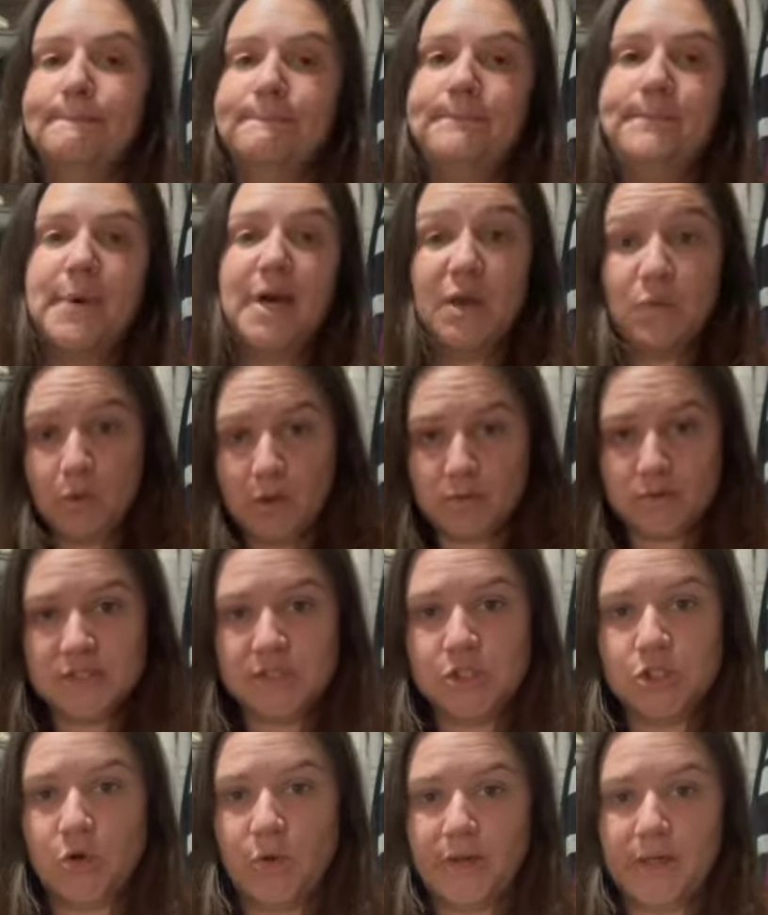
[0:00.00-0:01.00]
by what was
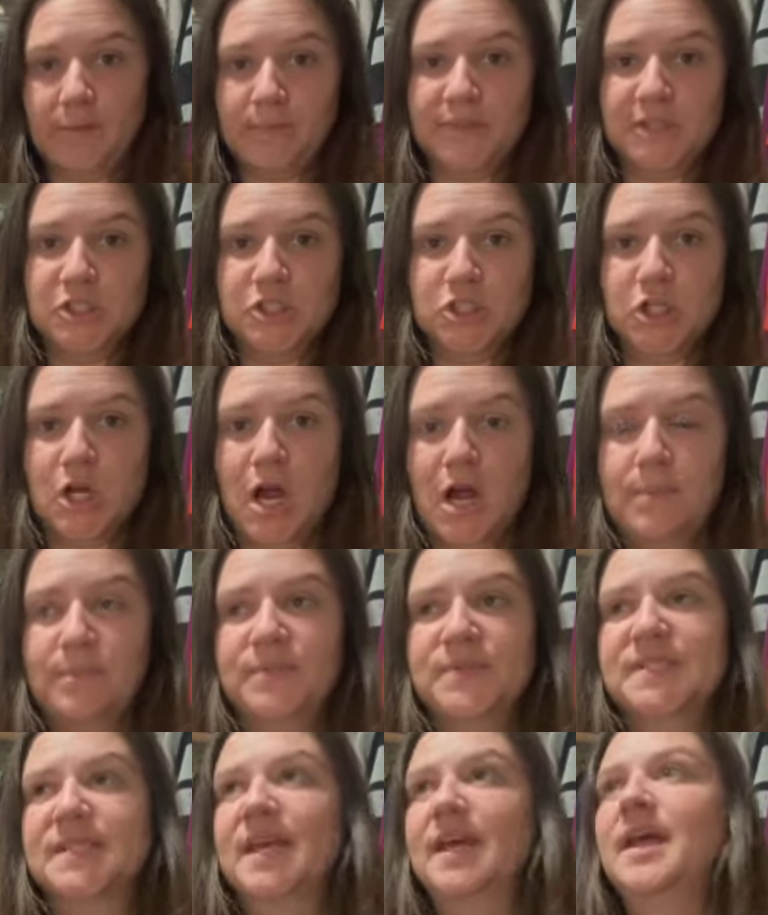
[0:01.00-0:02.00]
showing up in
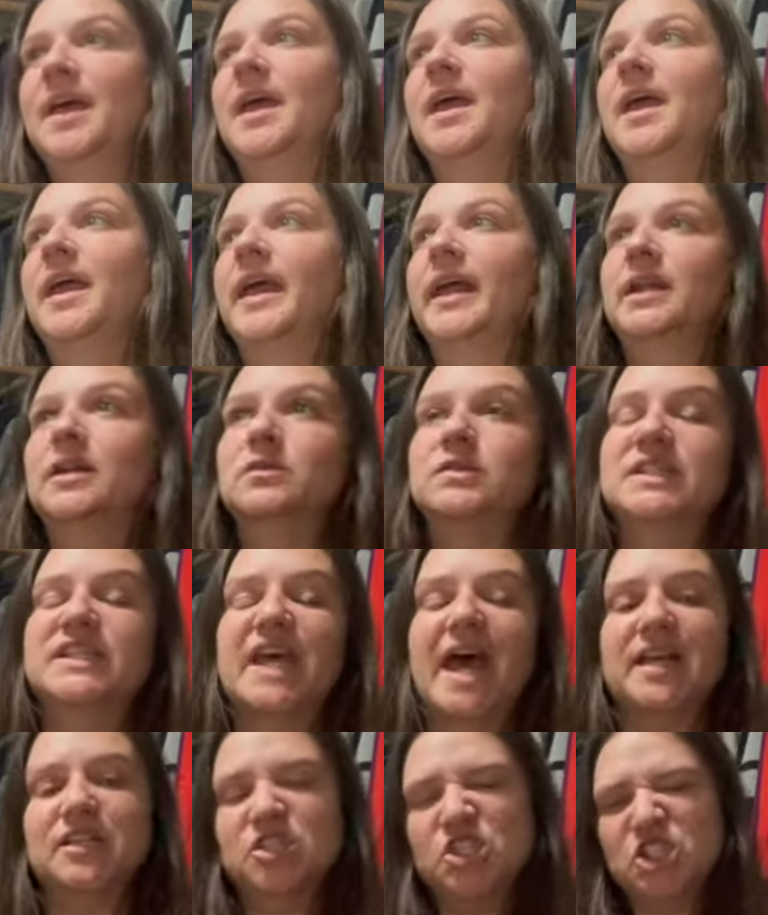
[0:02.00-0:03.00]
shops, and it was
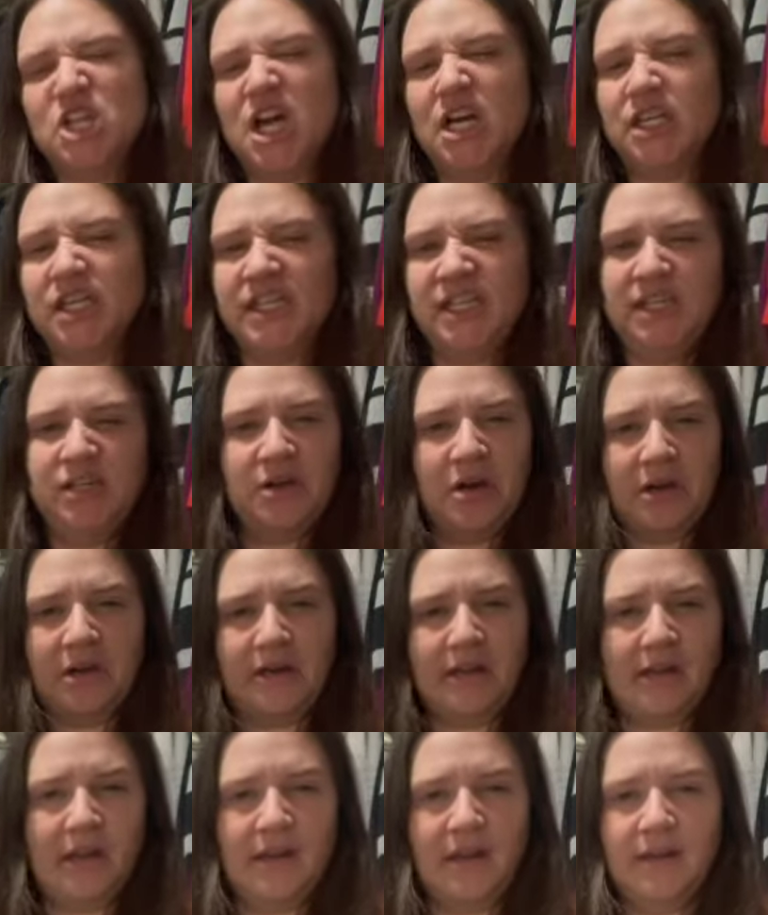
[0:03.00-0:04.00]
that chunky
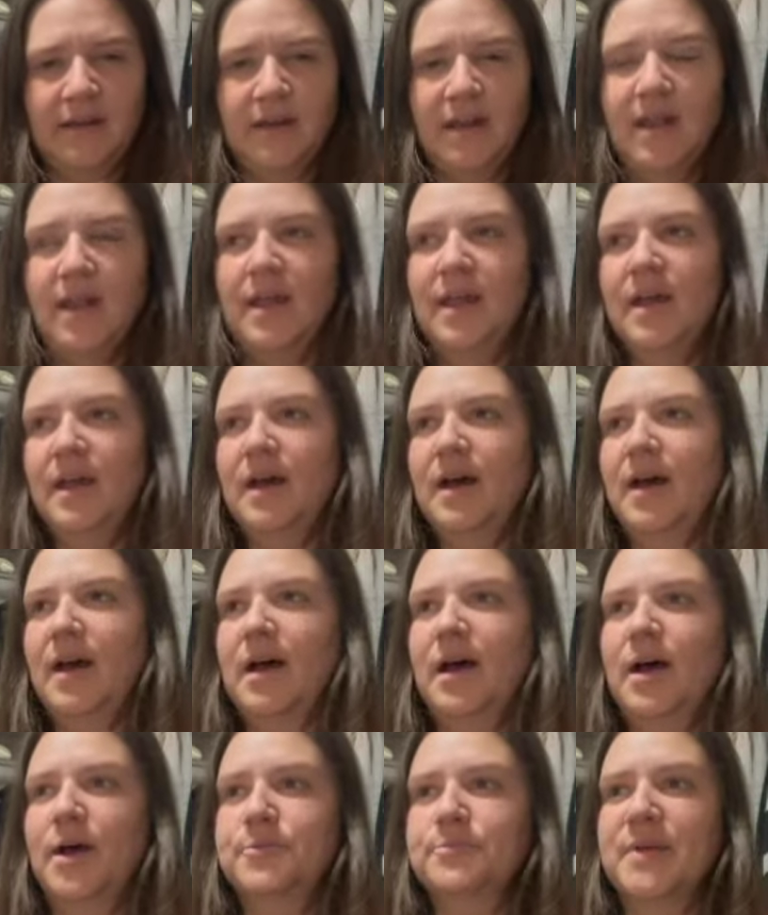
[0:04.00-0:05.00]
cardigan,
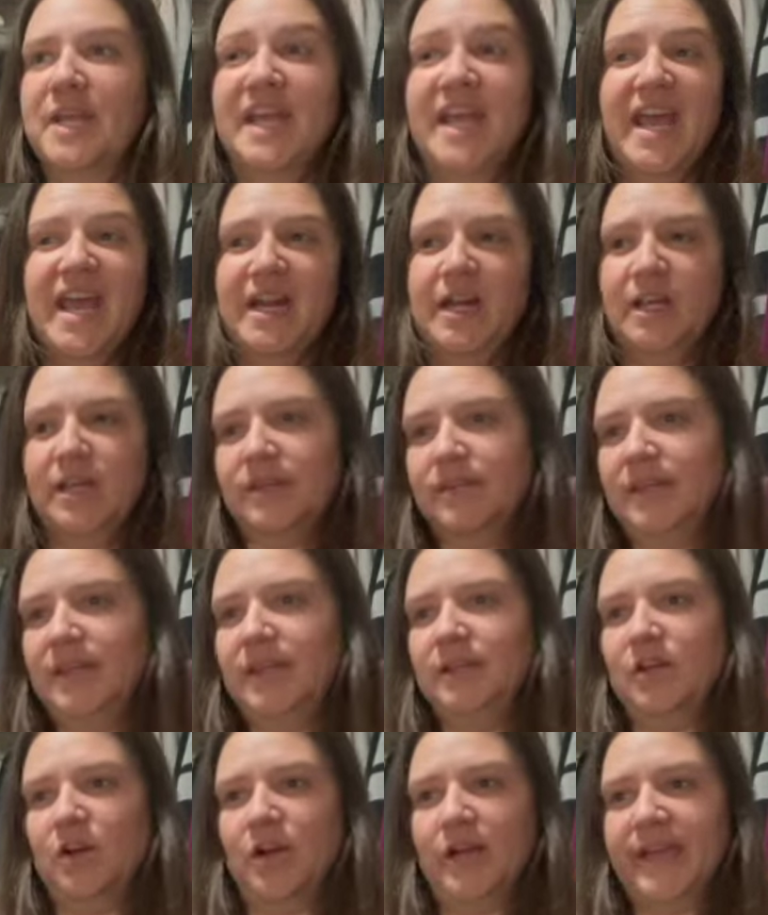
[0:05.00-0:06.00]
and had
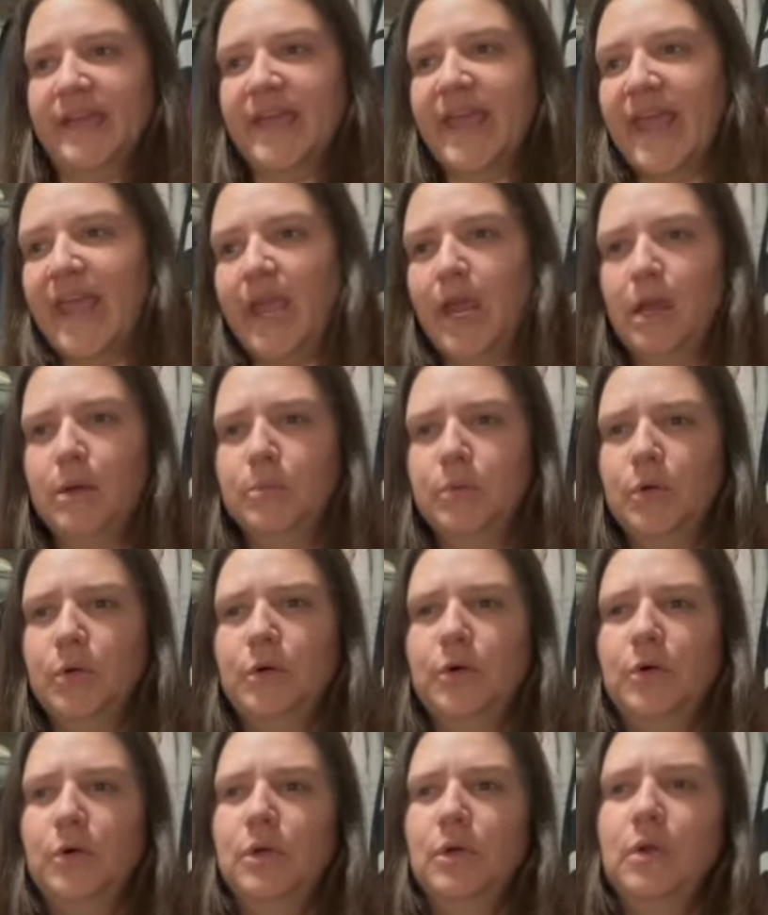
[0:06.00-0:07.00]
either a
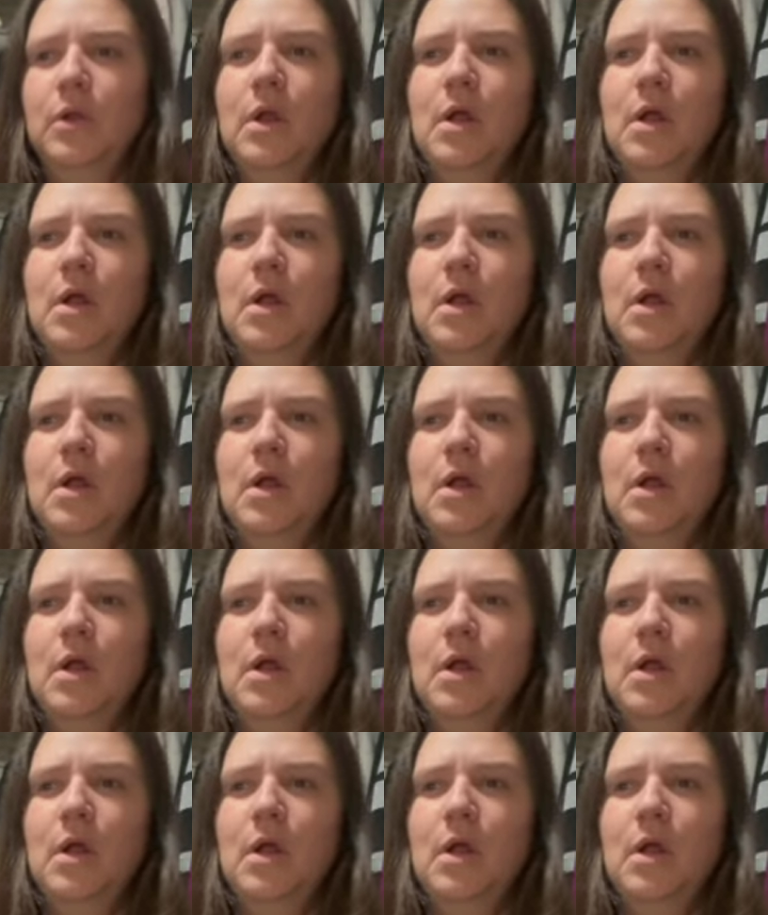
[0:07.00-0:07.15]
cable,